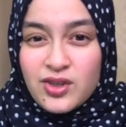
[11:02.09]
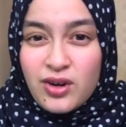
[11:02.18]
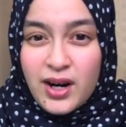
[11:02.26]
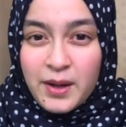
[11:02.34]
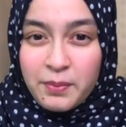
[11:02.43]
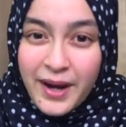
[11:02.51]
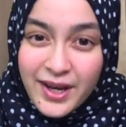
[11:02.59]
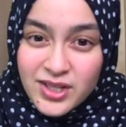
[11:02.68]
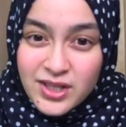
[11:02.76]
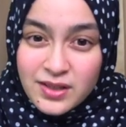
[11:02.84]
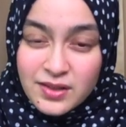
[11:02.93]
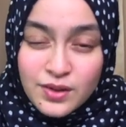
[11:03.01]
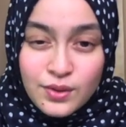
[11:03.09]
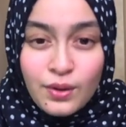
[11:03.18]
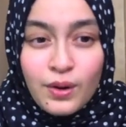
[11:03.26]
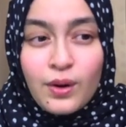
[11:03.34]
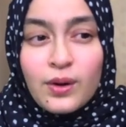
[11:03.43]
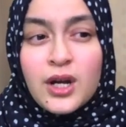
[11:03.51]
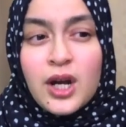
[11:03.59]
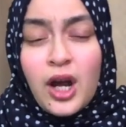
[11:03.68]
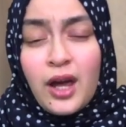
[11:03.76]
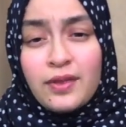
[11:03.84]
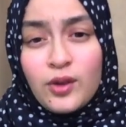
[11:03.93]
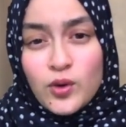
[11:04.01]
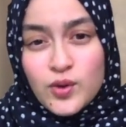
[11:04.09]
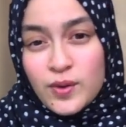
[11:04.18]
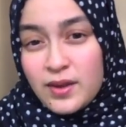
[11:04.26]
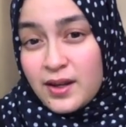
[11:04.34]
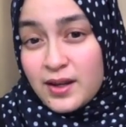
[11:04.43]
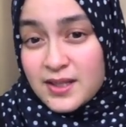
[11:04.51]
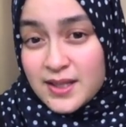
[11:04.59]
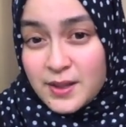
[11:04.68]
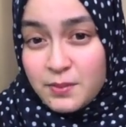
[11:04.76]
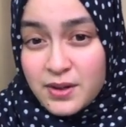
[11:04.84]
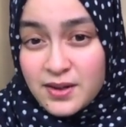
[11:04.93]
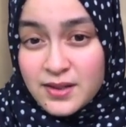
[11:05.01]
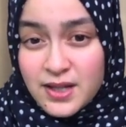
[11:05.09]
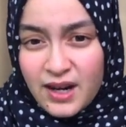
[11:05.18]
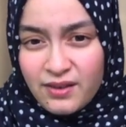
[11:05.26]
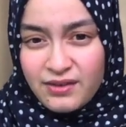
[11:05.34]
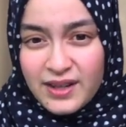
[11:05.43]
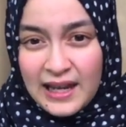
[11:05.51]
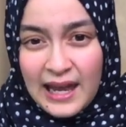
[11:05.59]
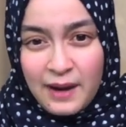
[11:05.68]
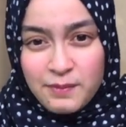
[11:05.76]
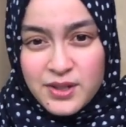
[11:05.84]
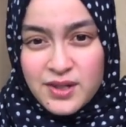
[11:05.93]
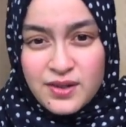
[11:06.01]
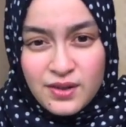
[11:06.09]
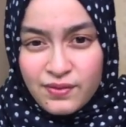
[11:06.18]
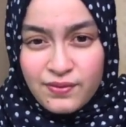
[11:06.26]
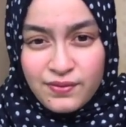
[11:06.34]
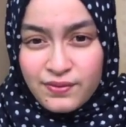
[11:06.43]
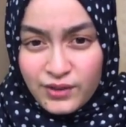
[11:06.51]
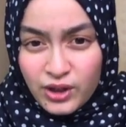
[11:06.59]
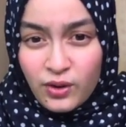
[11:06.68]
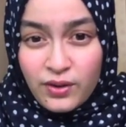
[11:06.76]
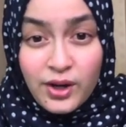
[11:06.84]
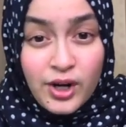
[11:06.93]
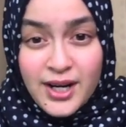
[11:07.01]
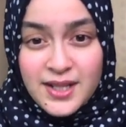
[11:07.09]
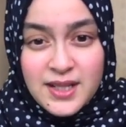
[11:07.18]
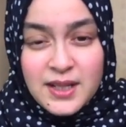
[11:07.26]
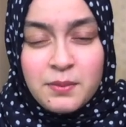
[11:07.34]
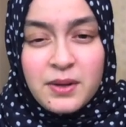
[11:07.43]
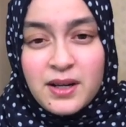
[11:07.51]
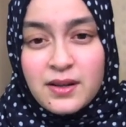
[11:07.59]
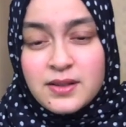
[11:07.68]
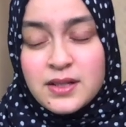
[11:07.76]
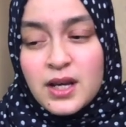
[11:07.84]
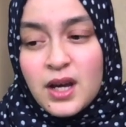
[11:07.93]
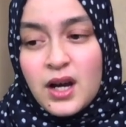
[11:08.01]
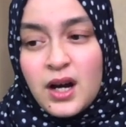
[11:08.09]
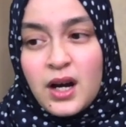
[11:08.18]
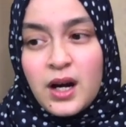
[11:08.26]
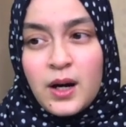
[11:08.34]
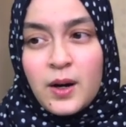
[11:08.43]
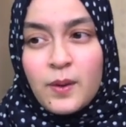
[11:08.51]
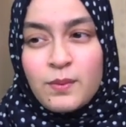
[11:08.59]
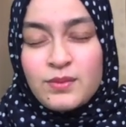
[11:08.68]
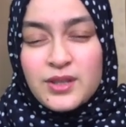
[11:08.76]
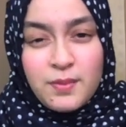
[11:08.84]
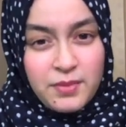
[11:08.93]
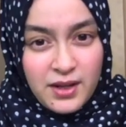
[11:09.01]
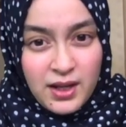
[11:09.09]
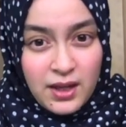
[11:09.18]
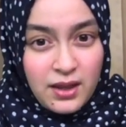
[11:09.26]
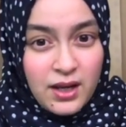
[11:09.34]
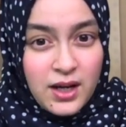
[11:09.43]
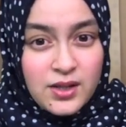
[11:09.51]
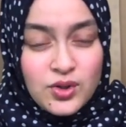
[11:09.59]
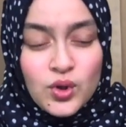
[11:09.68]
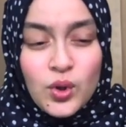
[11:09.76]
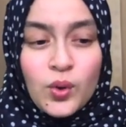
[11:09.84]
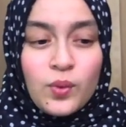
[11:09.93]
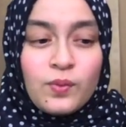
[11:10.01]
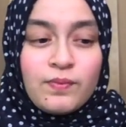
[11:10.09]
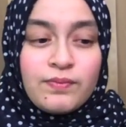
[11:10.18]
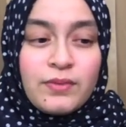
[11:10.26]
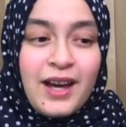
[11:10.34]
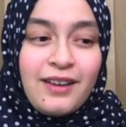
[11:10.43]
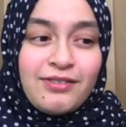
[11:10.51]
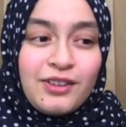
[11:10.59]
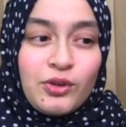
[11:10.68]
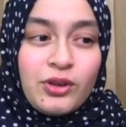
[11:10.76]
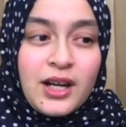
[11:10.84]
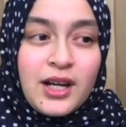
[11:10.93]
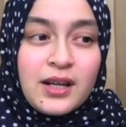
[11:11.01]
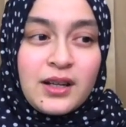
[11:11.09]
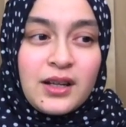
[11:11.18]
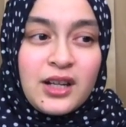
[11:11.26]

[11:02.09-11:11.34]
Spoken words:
dry patches as well, and those with eczemas have relapses of, their eczemas, something like that. So I feel that,